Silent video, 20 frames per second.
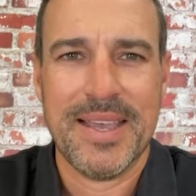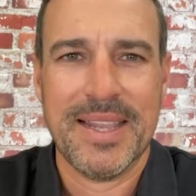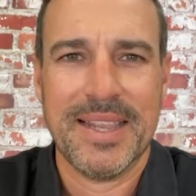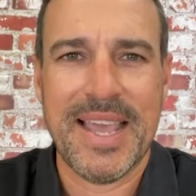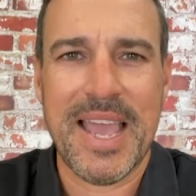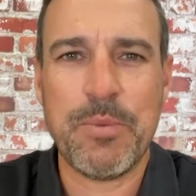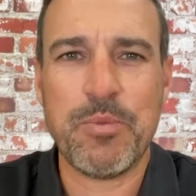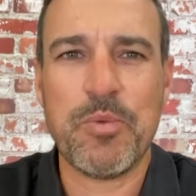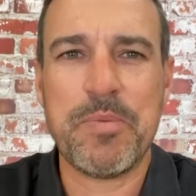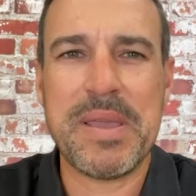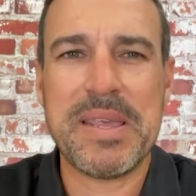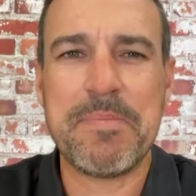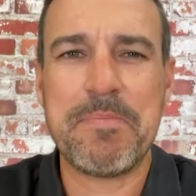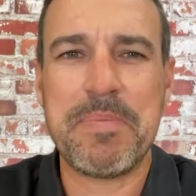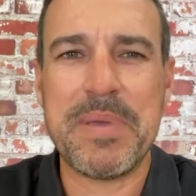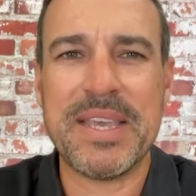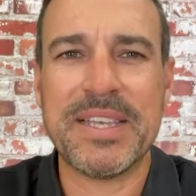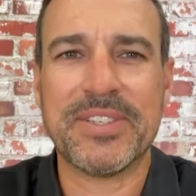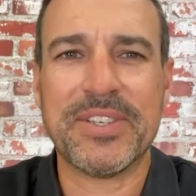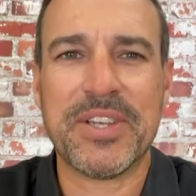Land will be the
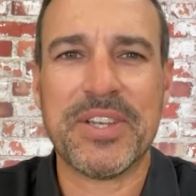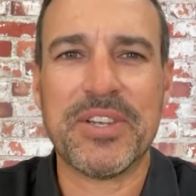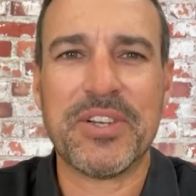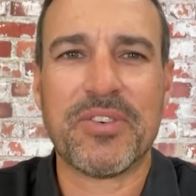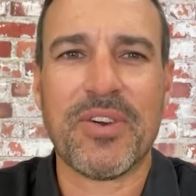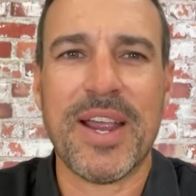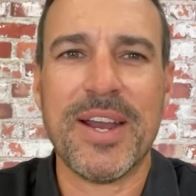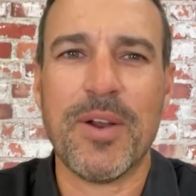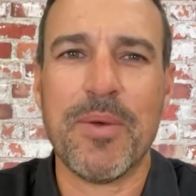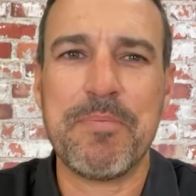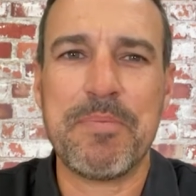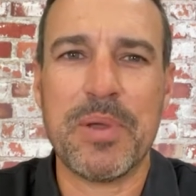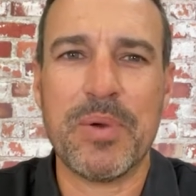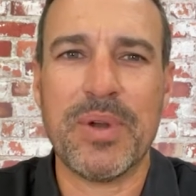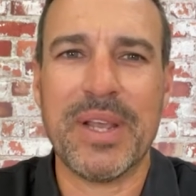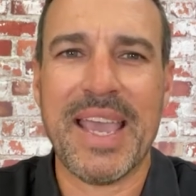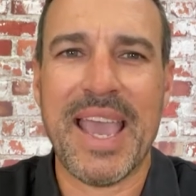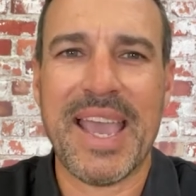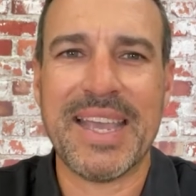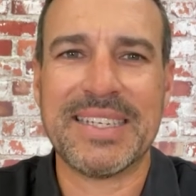biggest constraint on
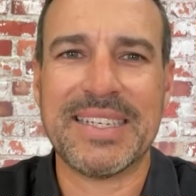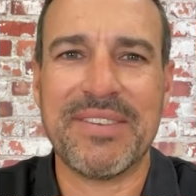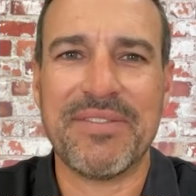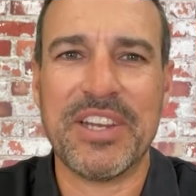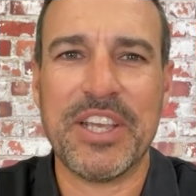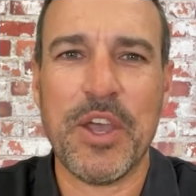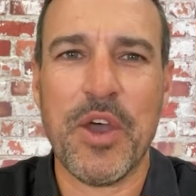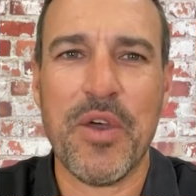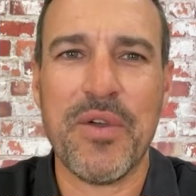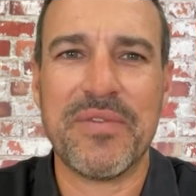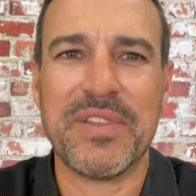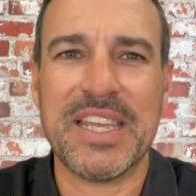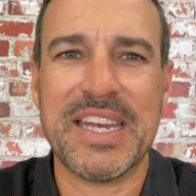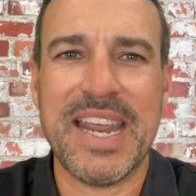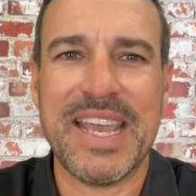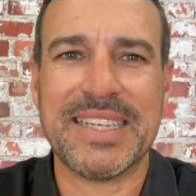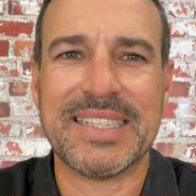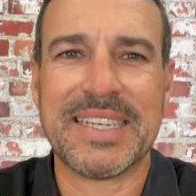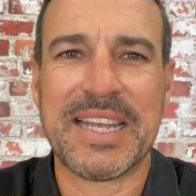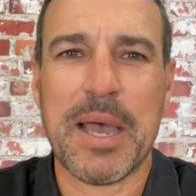building activity over the
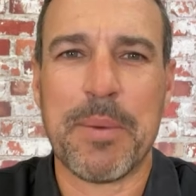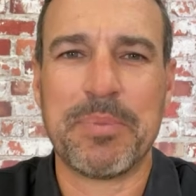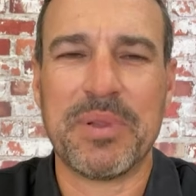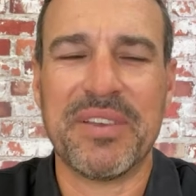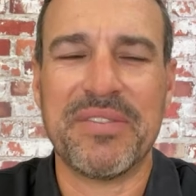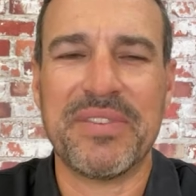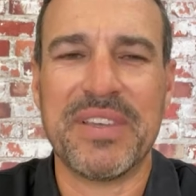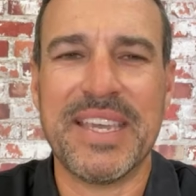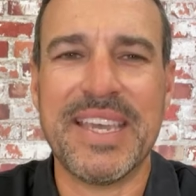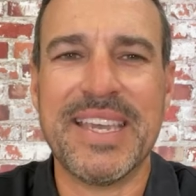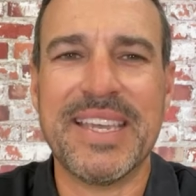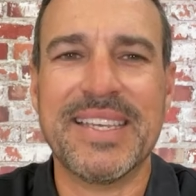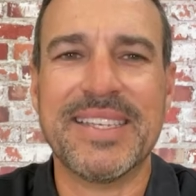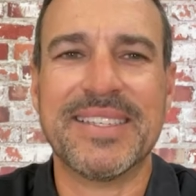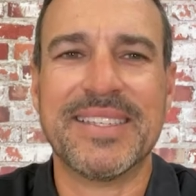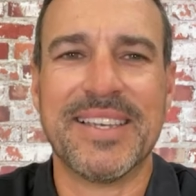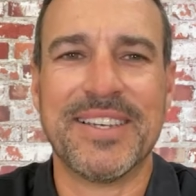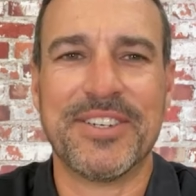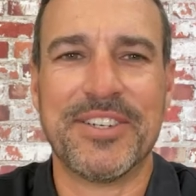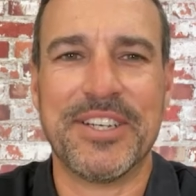next couple of
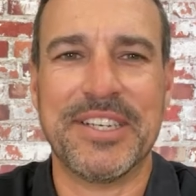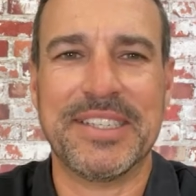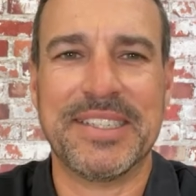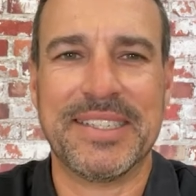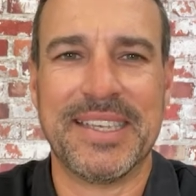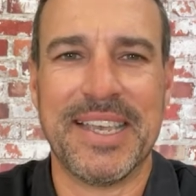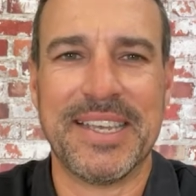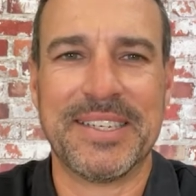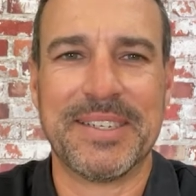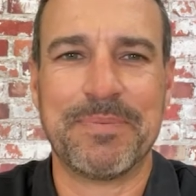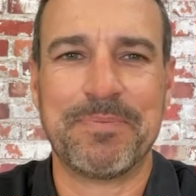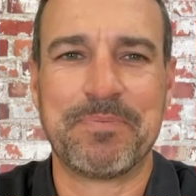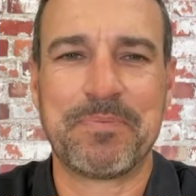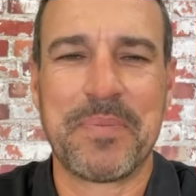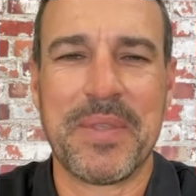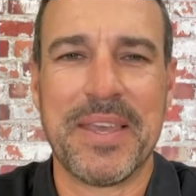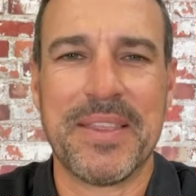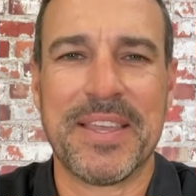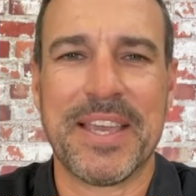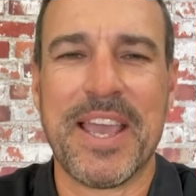years, she said.
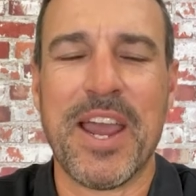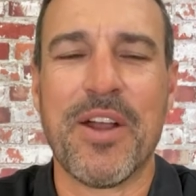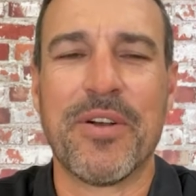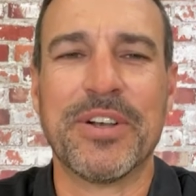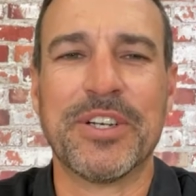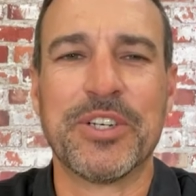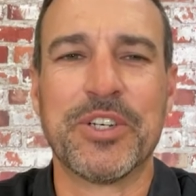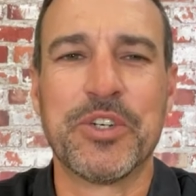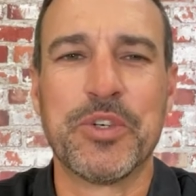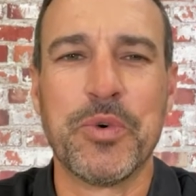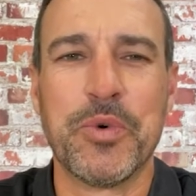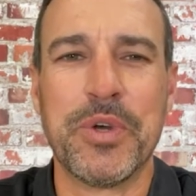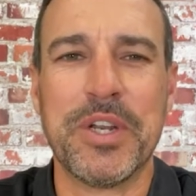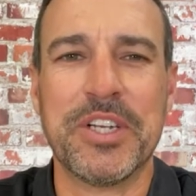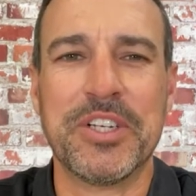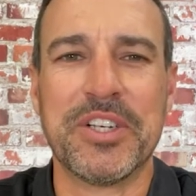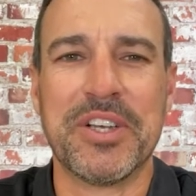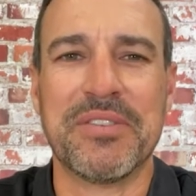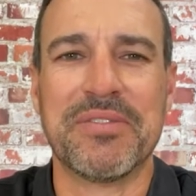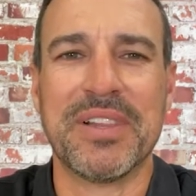The current
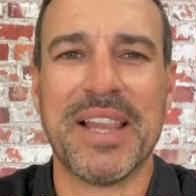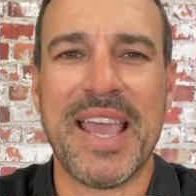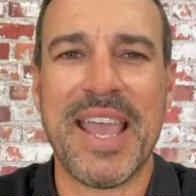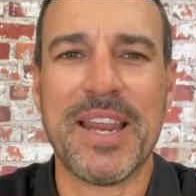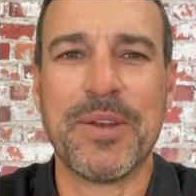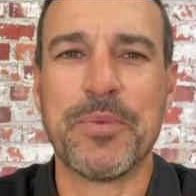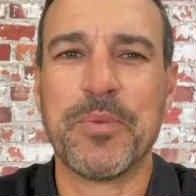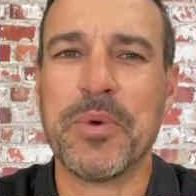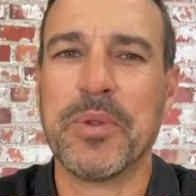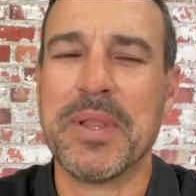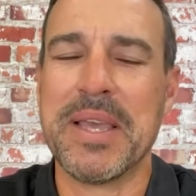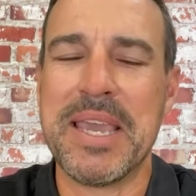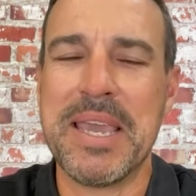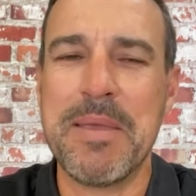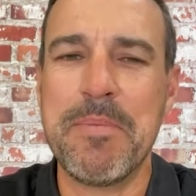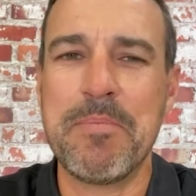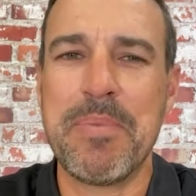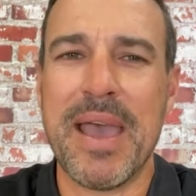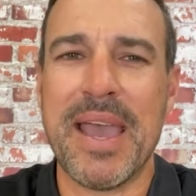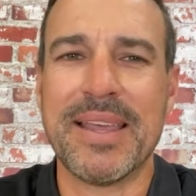shortage of land will
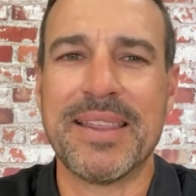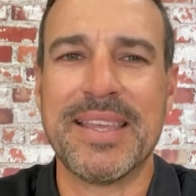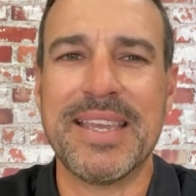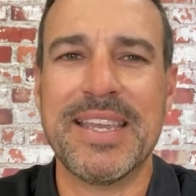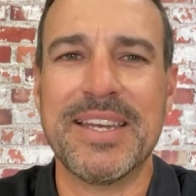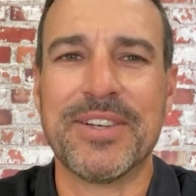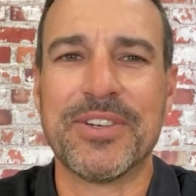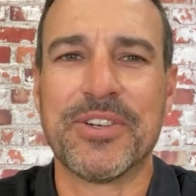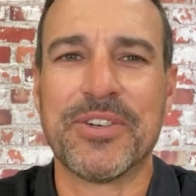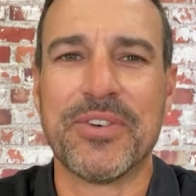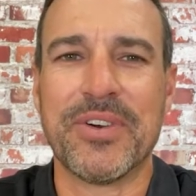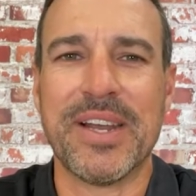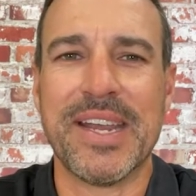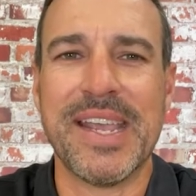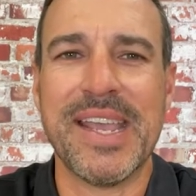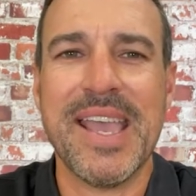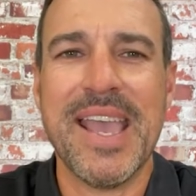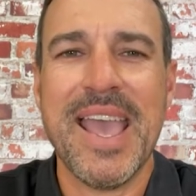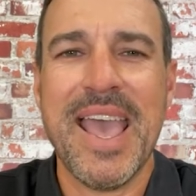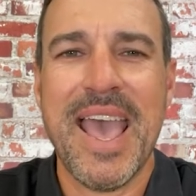impact the
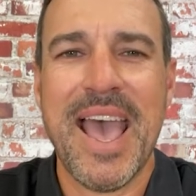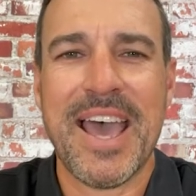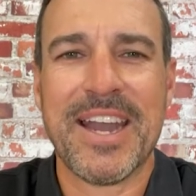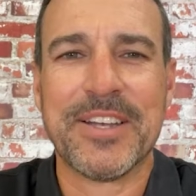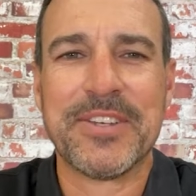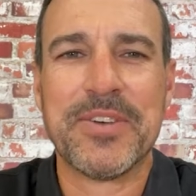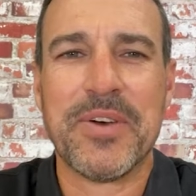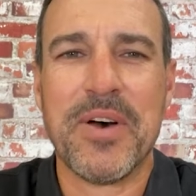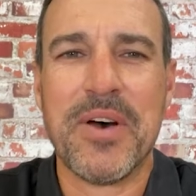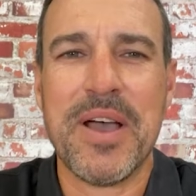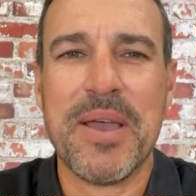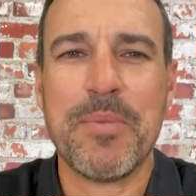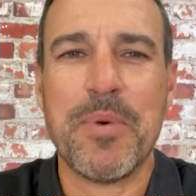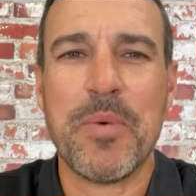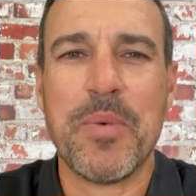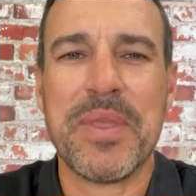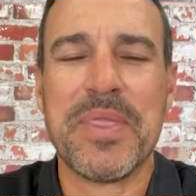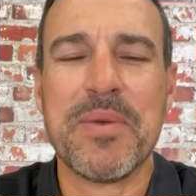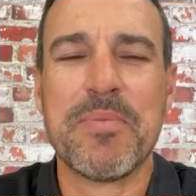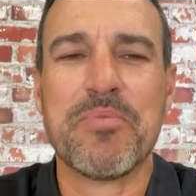industry at a time
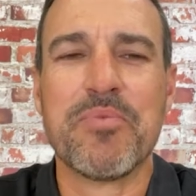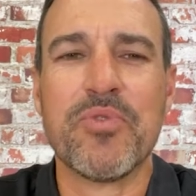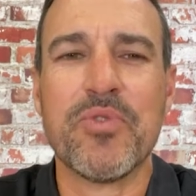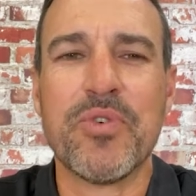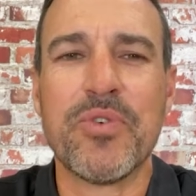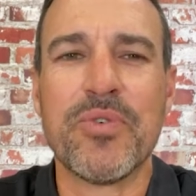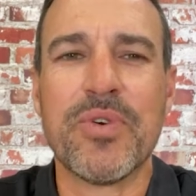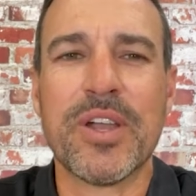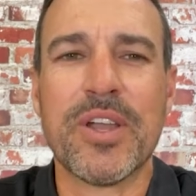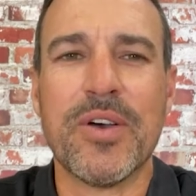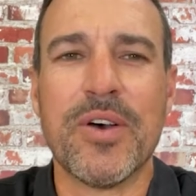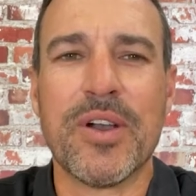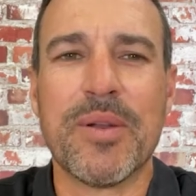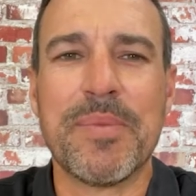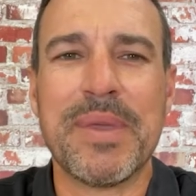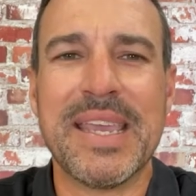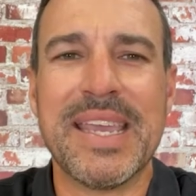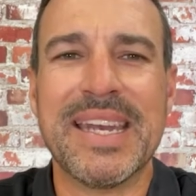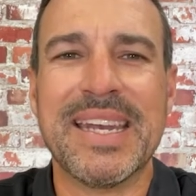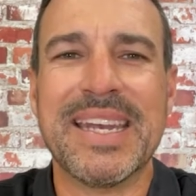when the broader
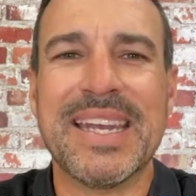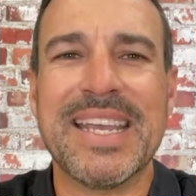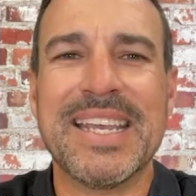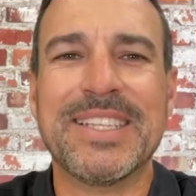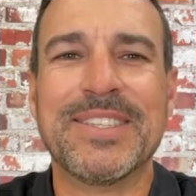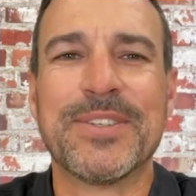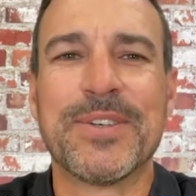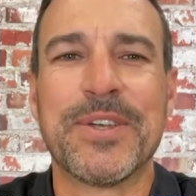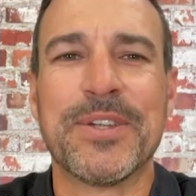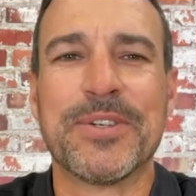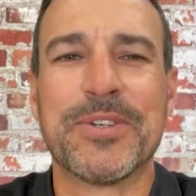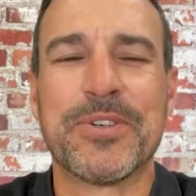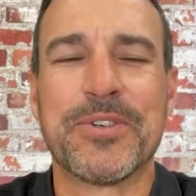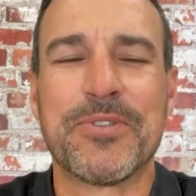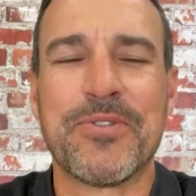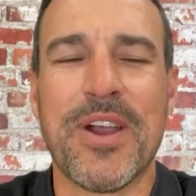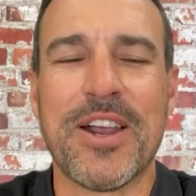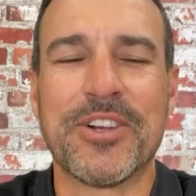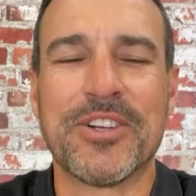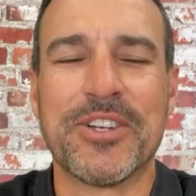economy needs
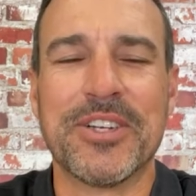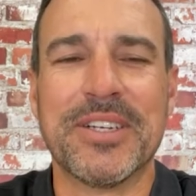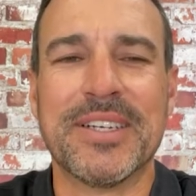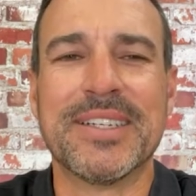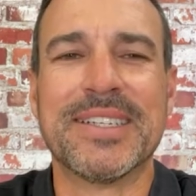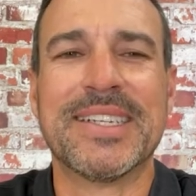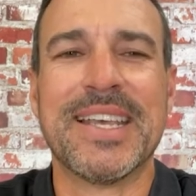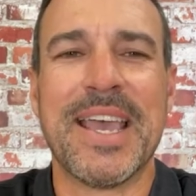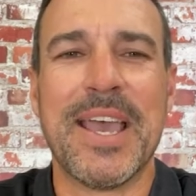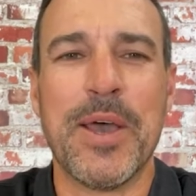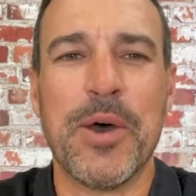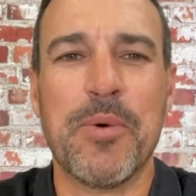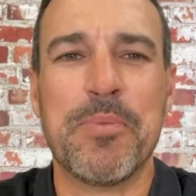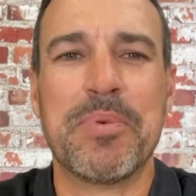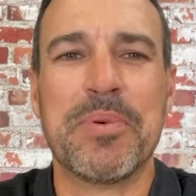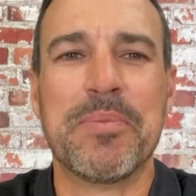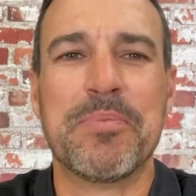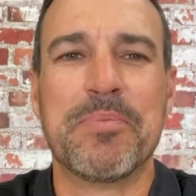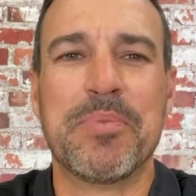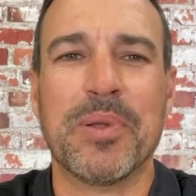construction to
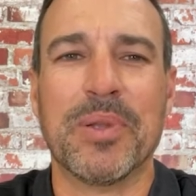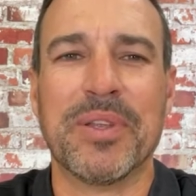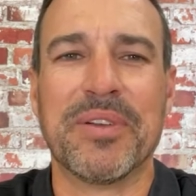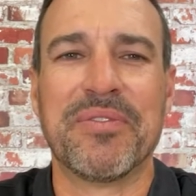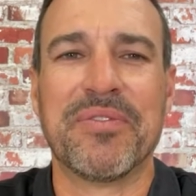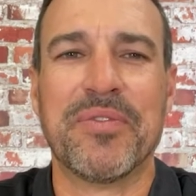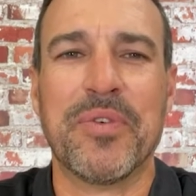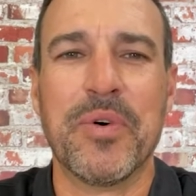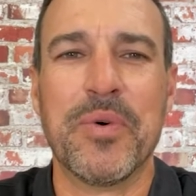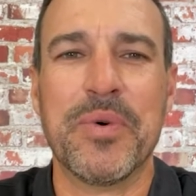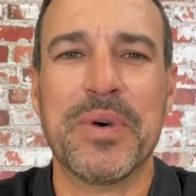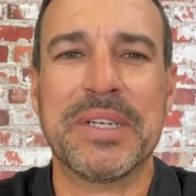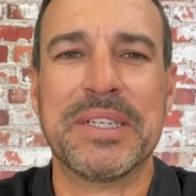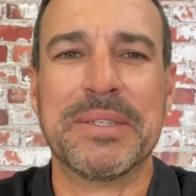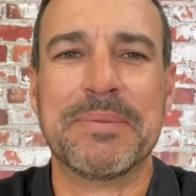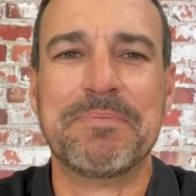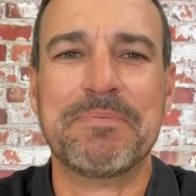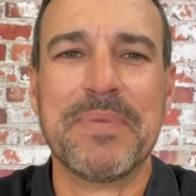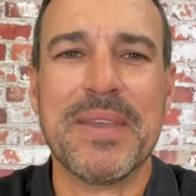help pull it forward.